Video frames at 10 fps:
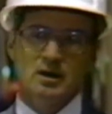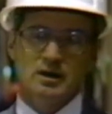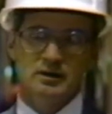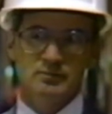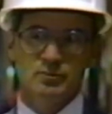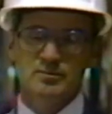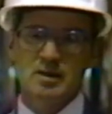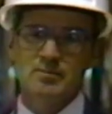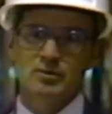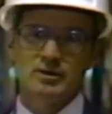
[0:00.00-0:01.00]
And
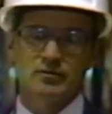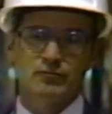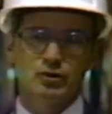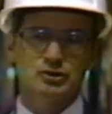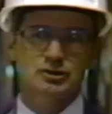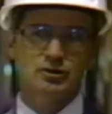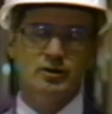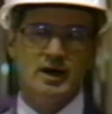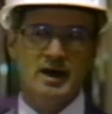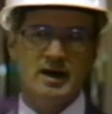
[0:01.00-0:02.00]
remember, in the first year
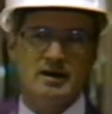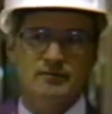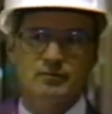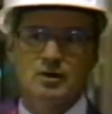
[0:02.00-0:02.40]
and a half,